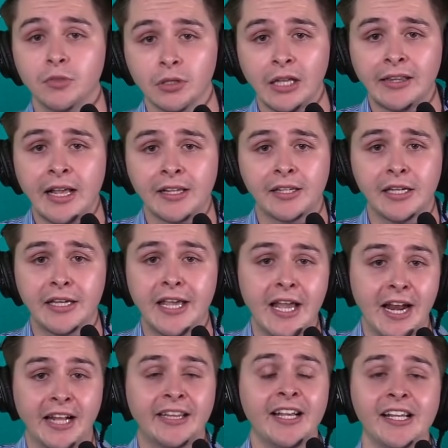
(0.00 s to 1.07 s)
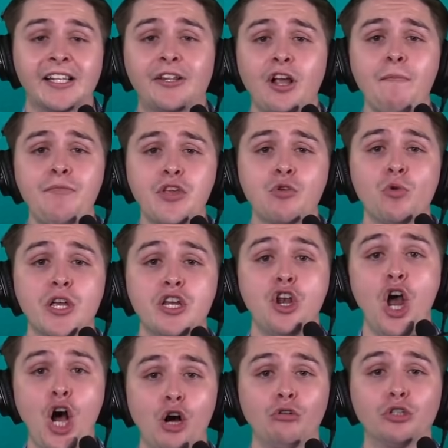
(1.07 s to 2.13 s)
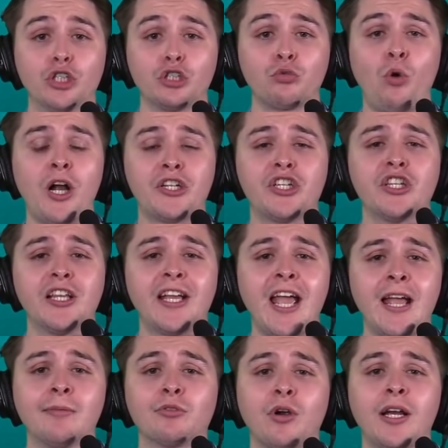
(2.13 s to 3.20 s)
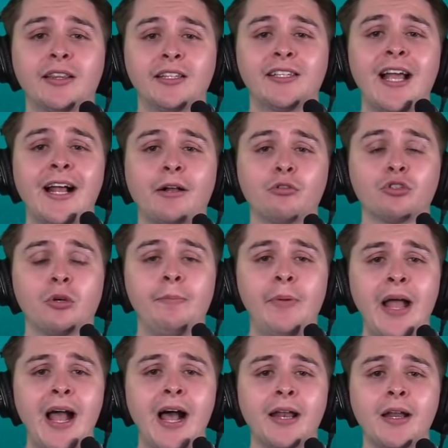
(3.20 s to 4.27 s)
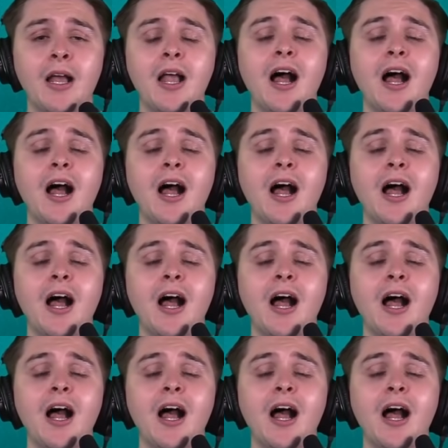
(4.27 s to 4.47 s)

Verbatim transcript: Let that sink in. I think it's something we know just watching the games, right? The tackles are bad.